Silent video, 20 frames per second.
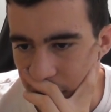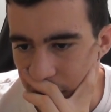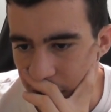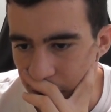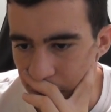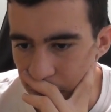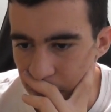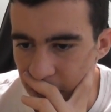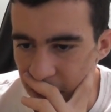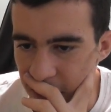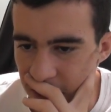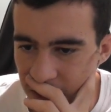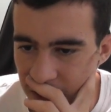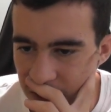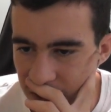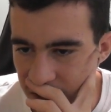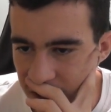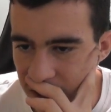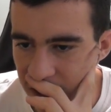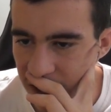I played
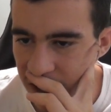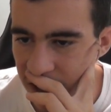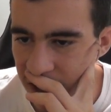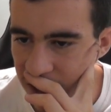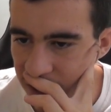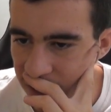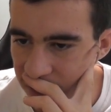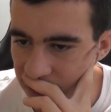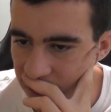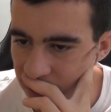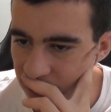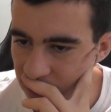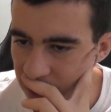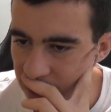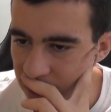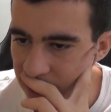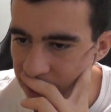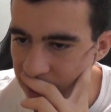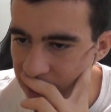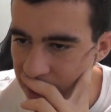a3 to
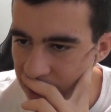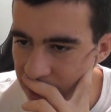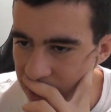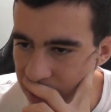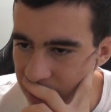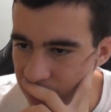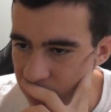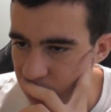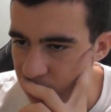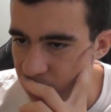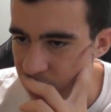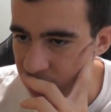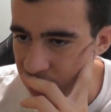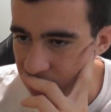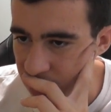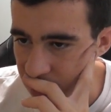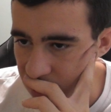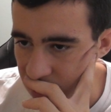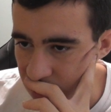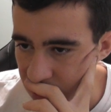kick the knight out
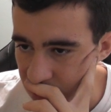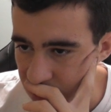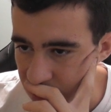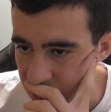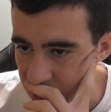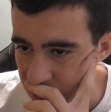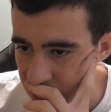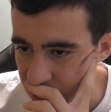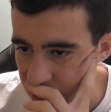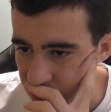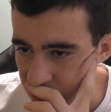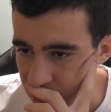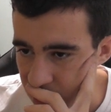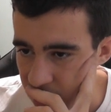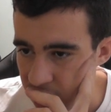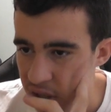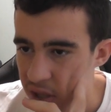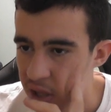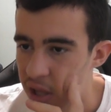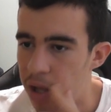
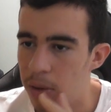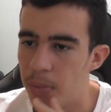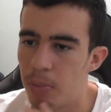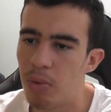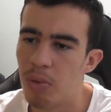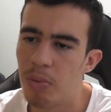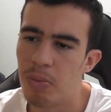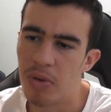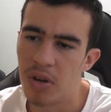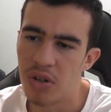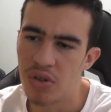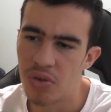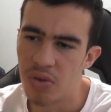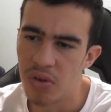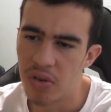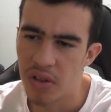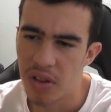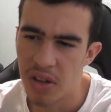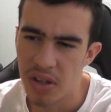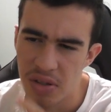and put pressure
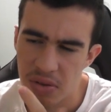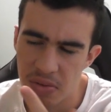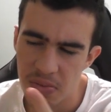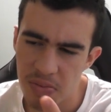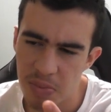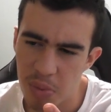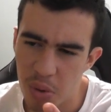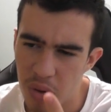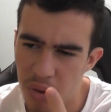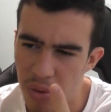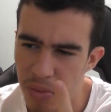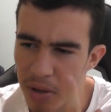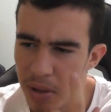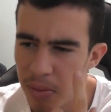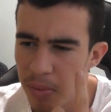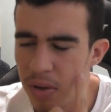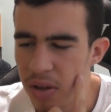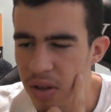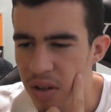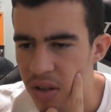on this pawn
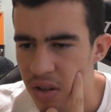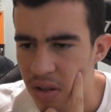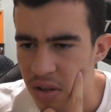maybe.